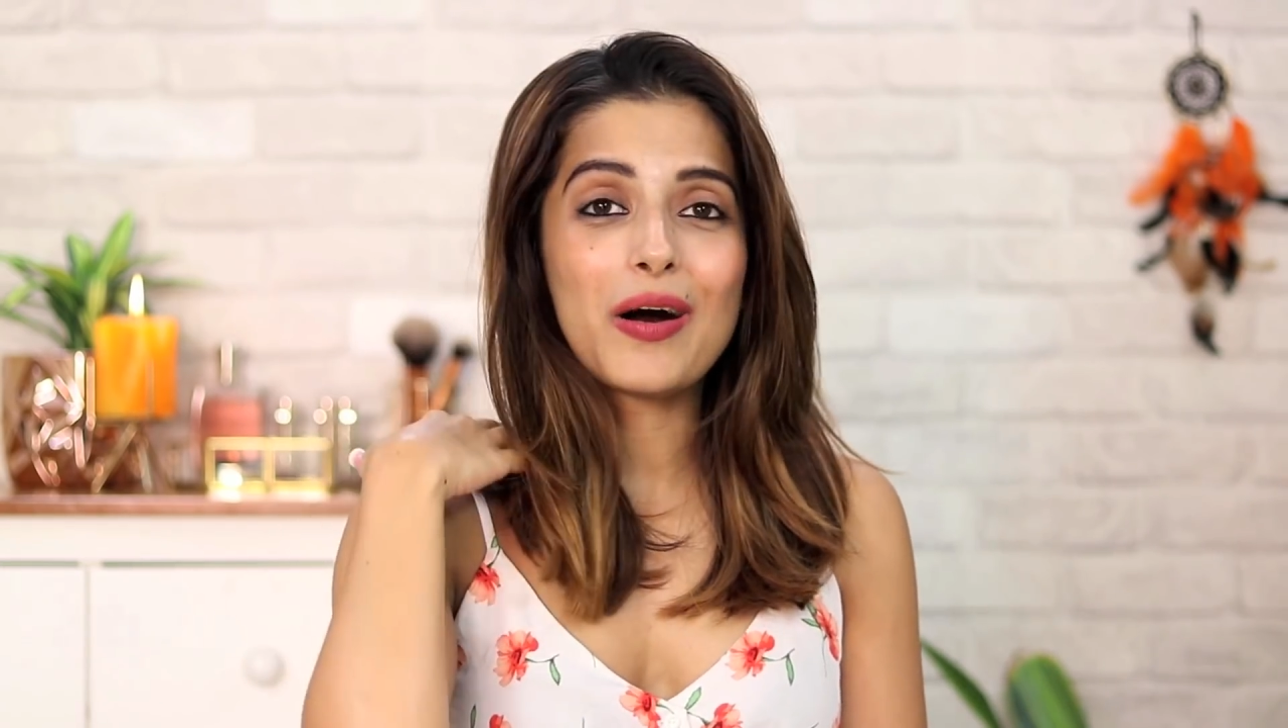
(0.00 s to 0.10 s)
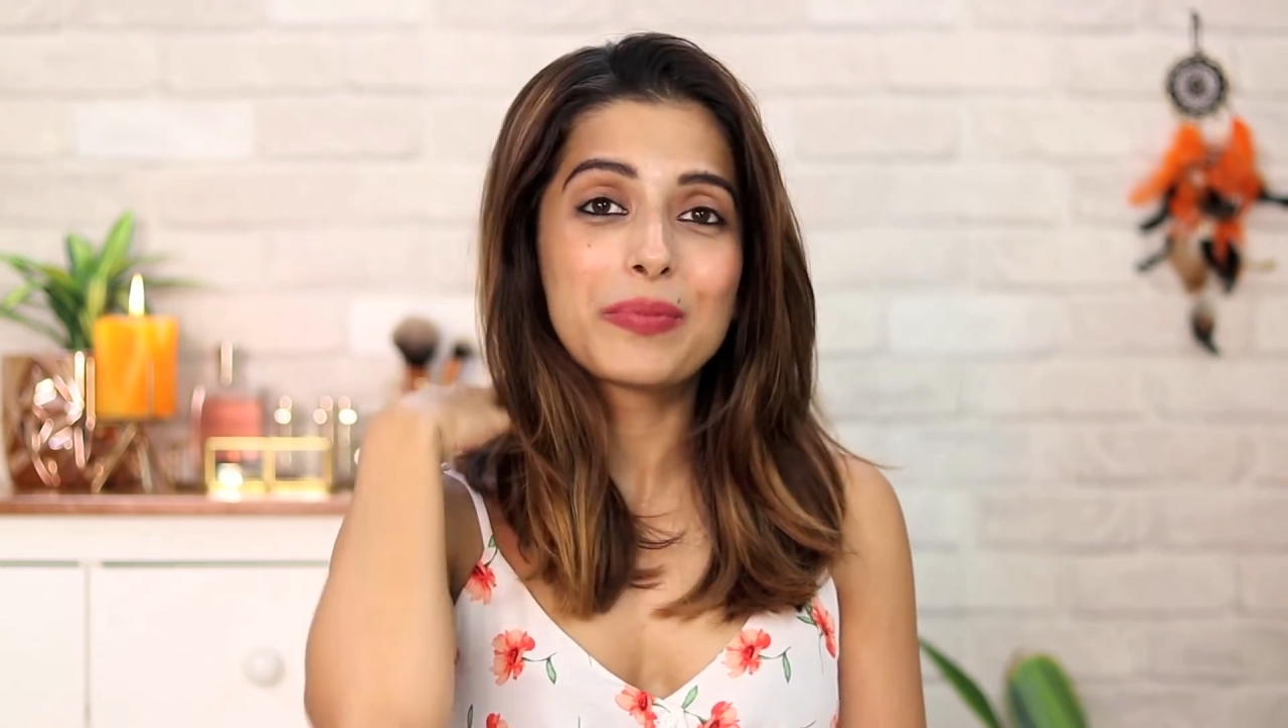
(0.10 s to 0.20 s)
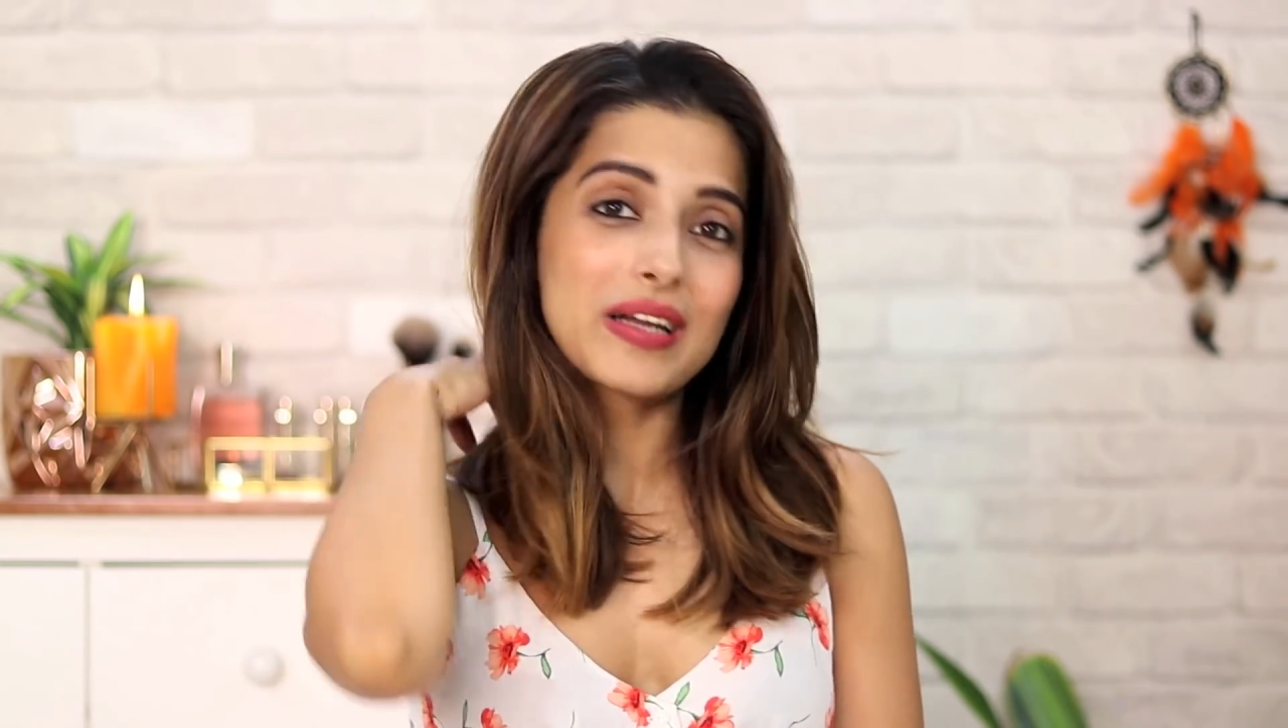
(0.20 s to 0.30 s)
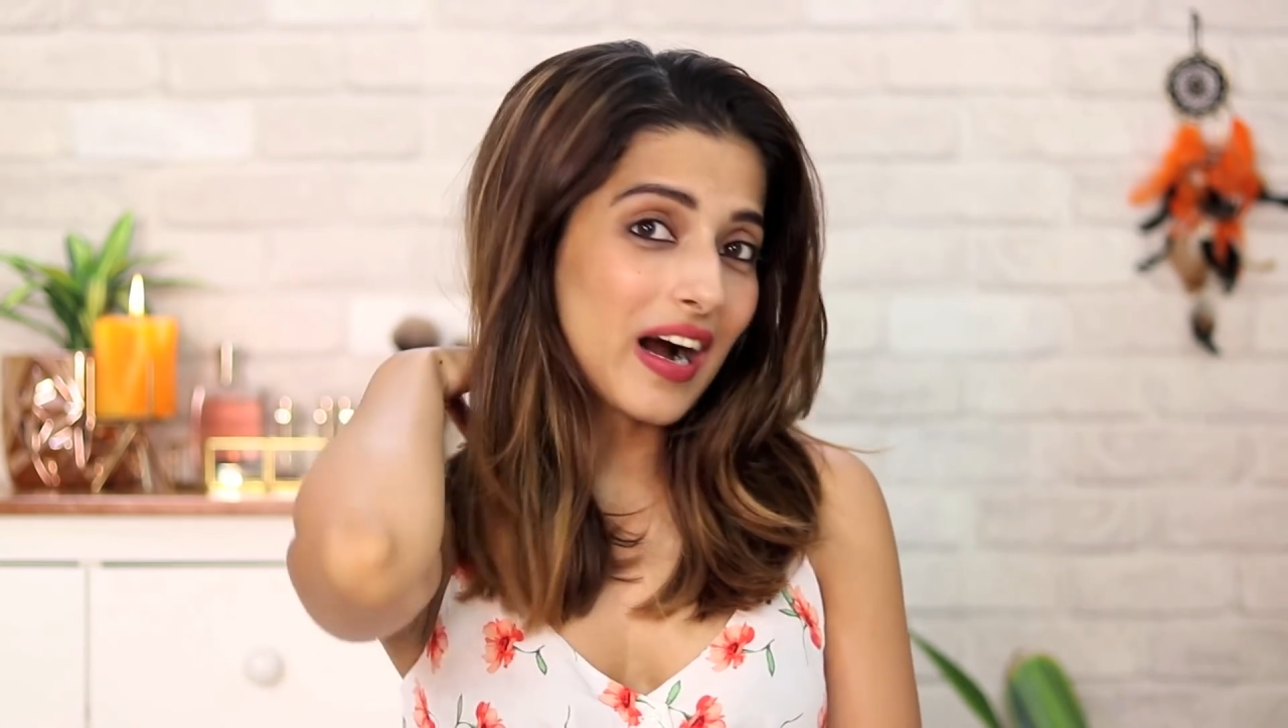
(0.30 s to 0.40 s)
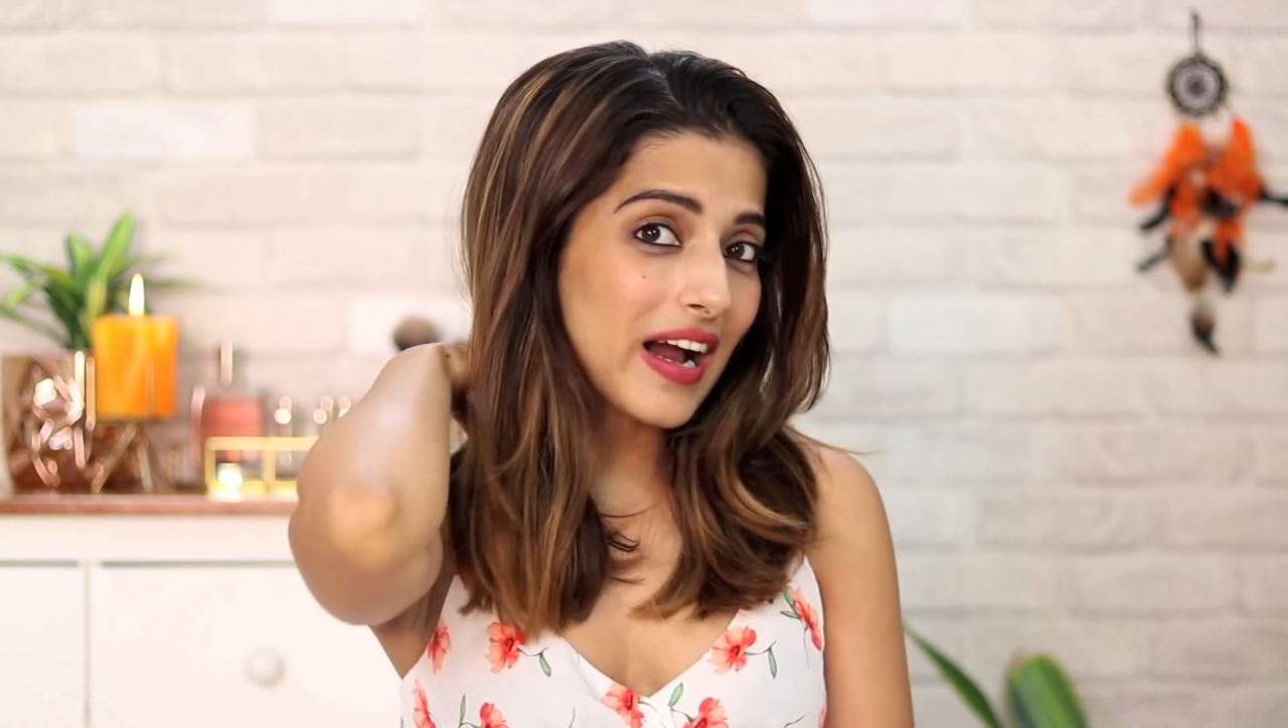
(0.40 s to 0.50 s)

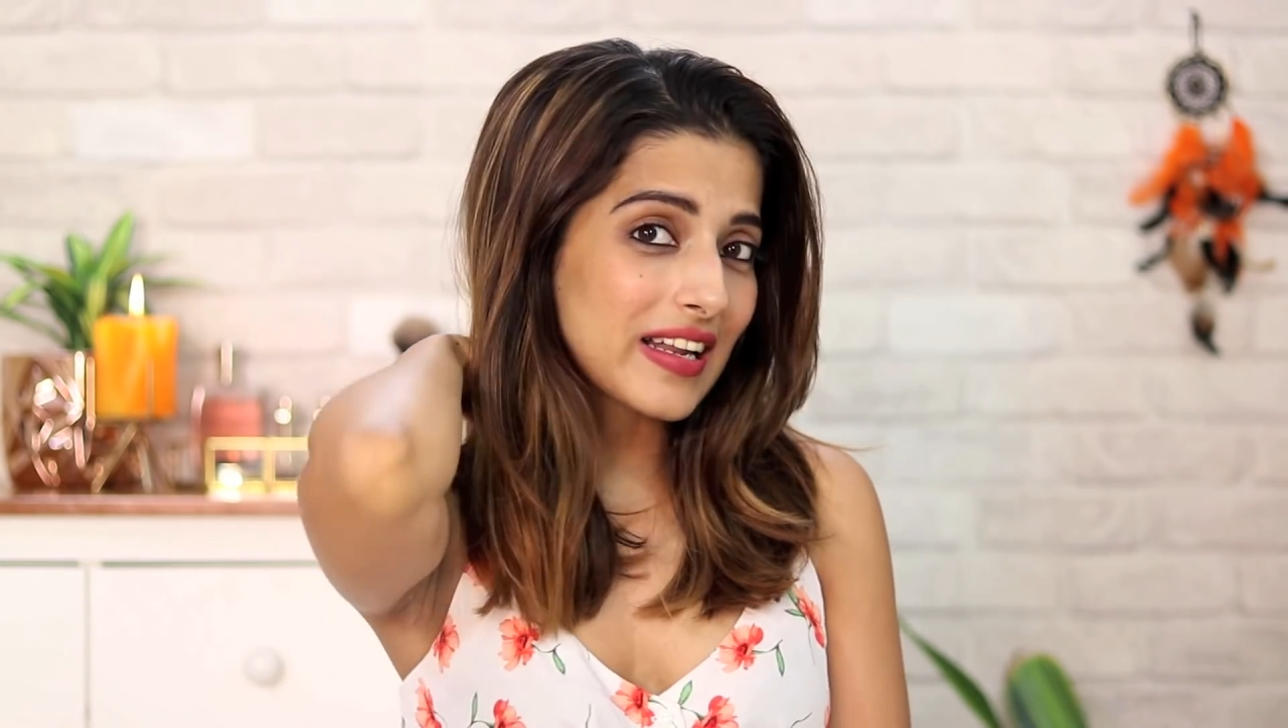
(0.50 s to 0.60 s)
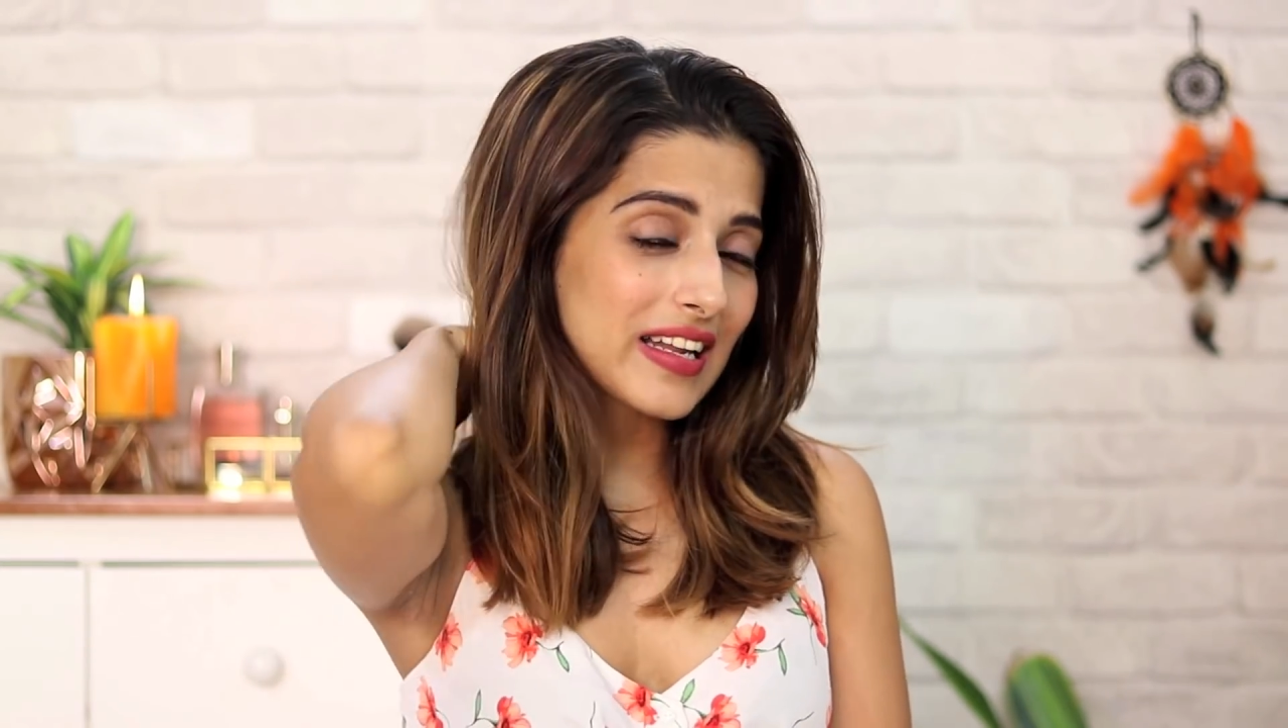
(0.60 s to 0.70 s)
behind